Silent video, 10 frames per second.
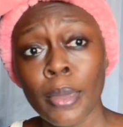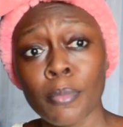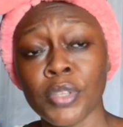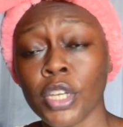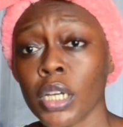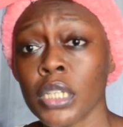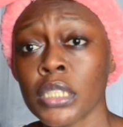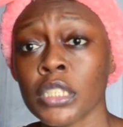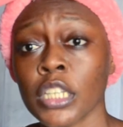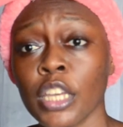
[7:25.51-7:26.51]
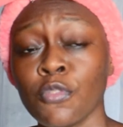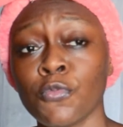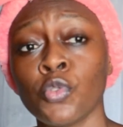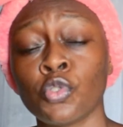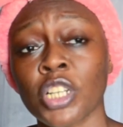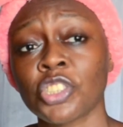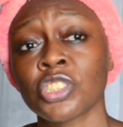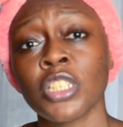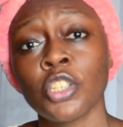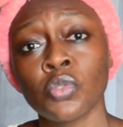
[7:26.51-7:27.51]
because if you
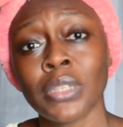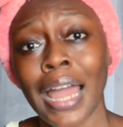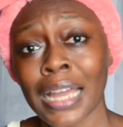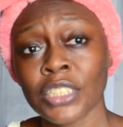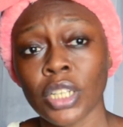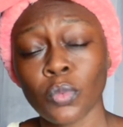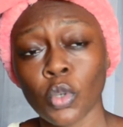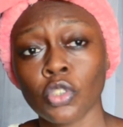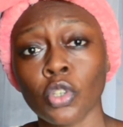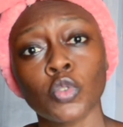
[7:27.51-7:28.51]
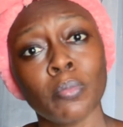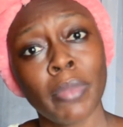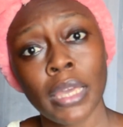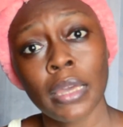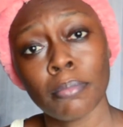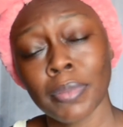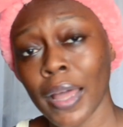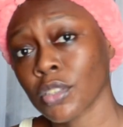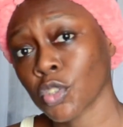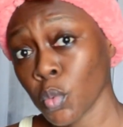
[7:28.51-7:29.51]
traditionally use ash and whatnot to make
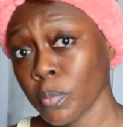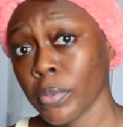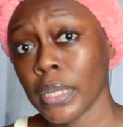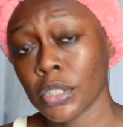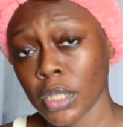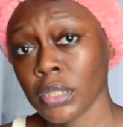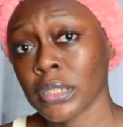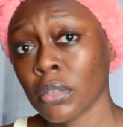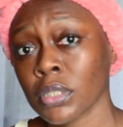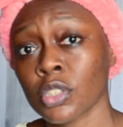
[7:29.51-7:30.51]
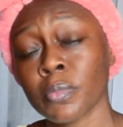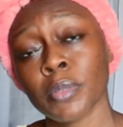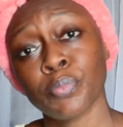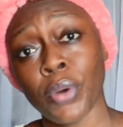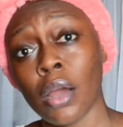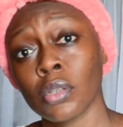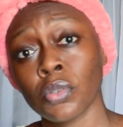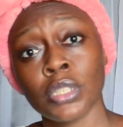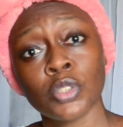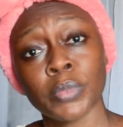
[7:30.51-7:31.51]
black soap, it turns out a little bit brown or a
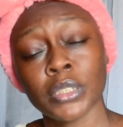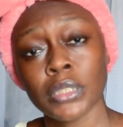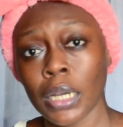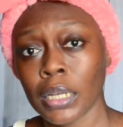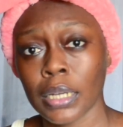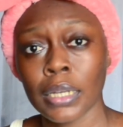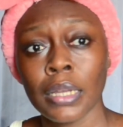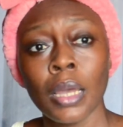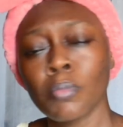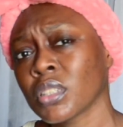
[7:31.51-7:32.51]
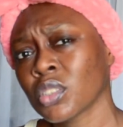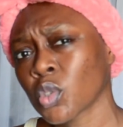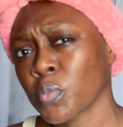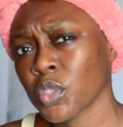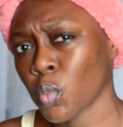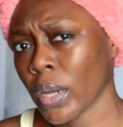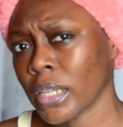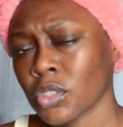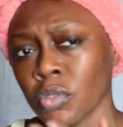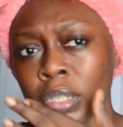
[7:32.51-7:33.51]
little bit darker, but this soap is
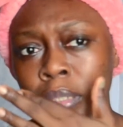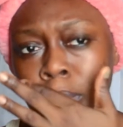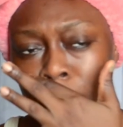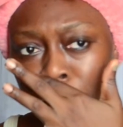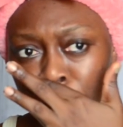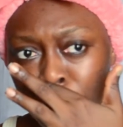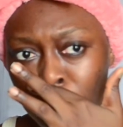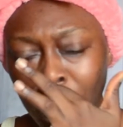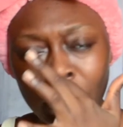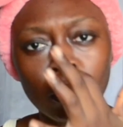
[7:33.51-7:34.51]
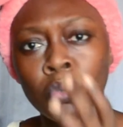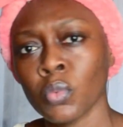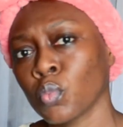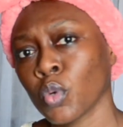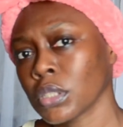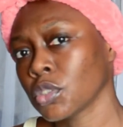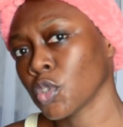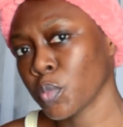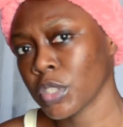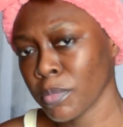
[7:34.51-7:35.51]
white, so I don't know what this
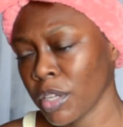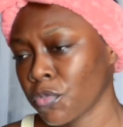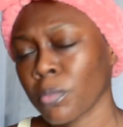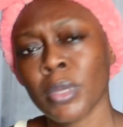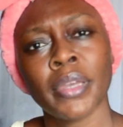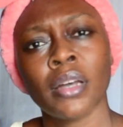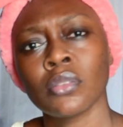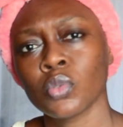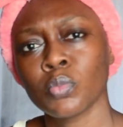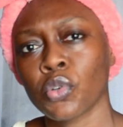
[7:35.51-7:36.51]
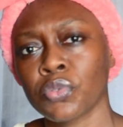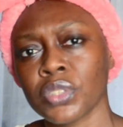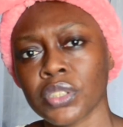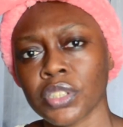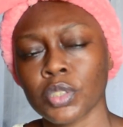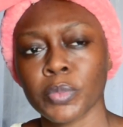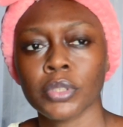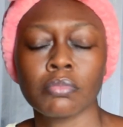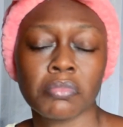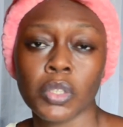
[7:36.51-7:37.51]
soap is made from. Maybe I'll do more research, but
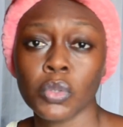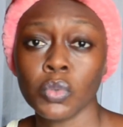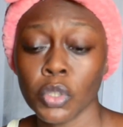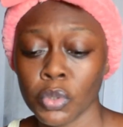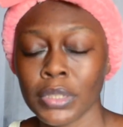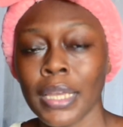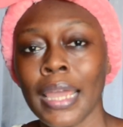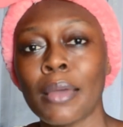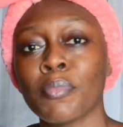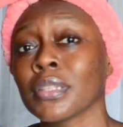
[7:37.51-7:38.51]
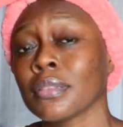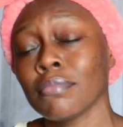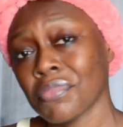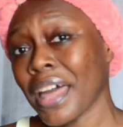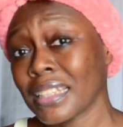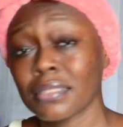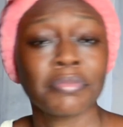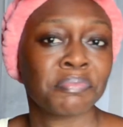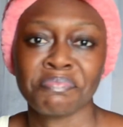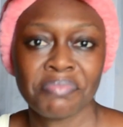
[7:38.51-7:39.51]
who knows. But that
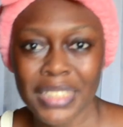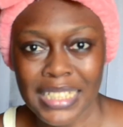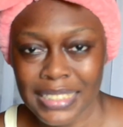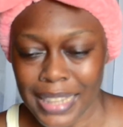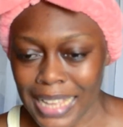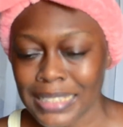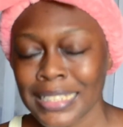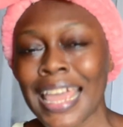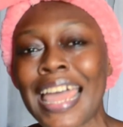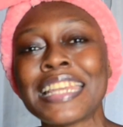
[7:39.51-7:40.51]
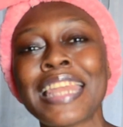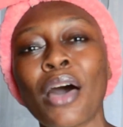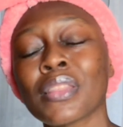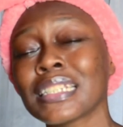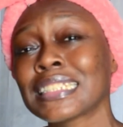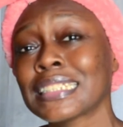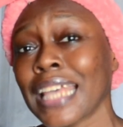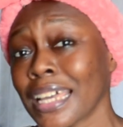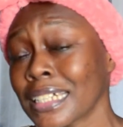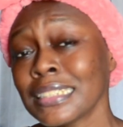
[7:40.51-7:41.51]
is that. Now, the
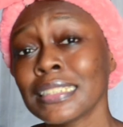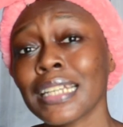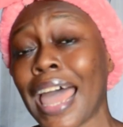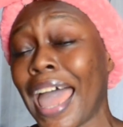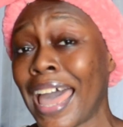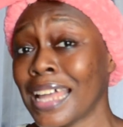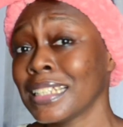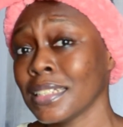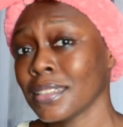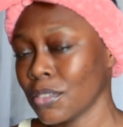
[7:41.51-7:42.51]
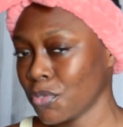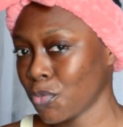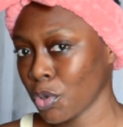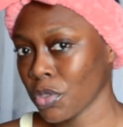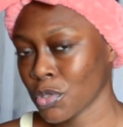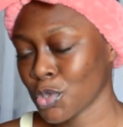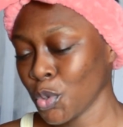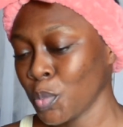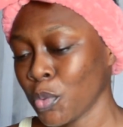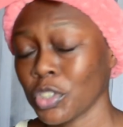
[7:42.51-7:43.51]
second and the fourth
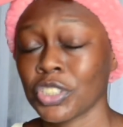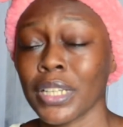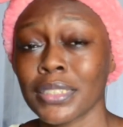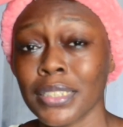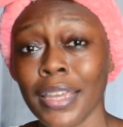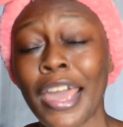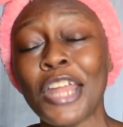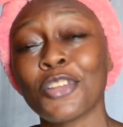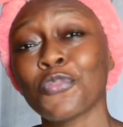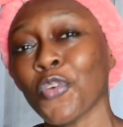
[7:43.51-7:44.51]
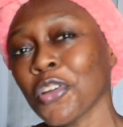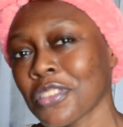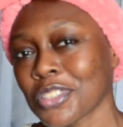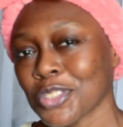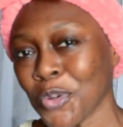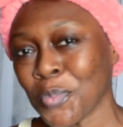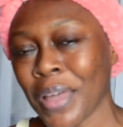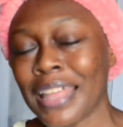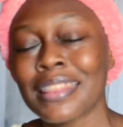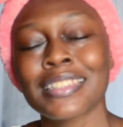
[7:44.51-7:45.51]
soap, or should I say the fourth soap
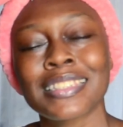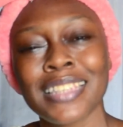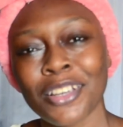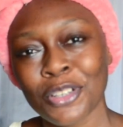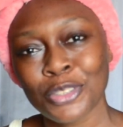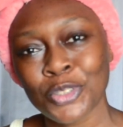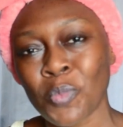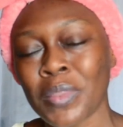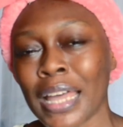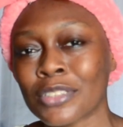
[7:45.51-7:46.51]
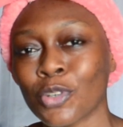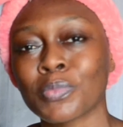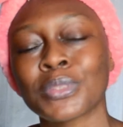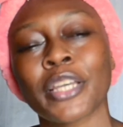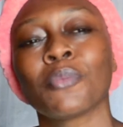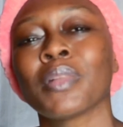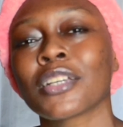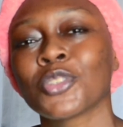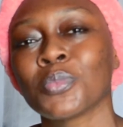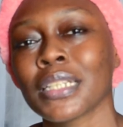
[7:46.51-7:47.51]
and the second soap or second black
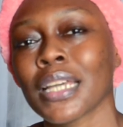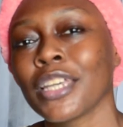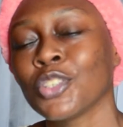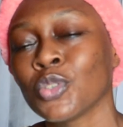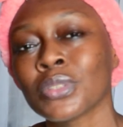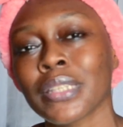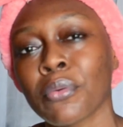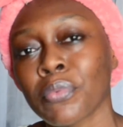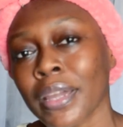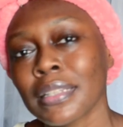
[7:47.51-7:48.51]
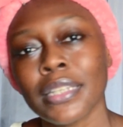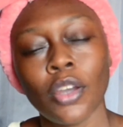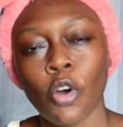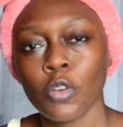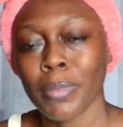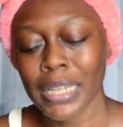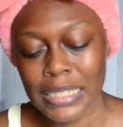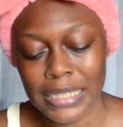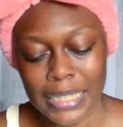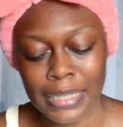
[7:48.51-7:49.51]
soap that I use directly on my
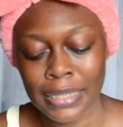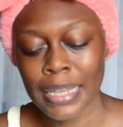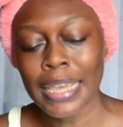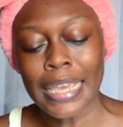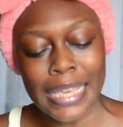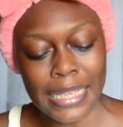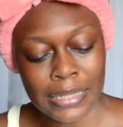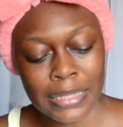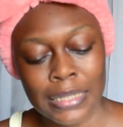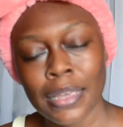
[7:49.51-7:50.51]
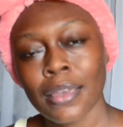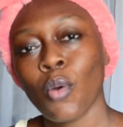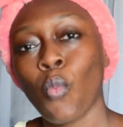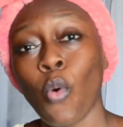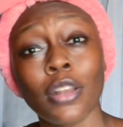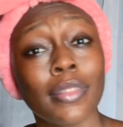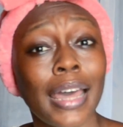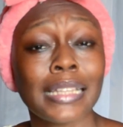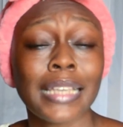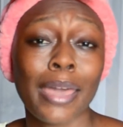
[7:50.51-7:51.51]
skin is one
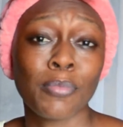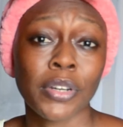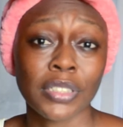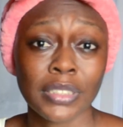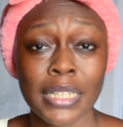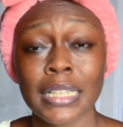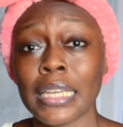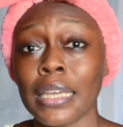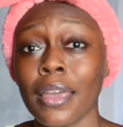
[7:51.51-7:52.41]
that I personally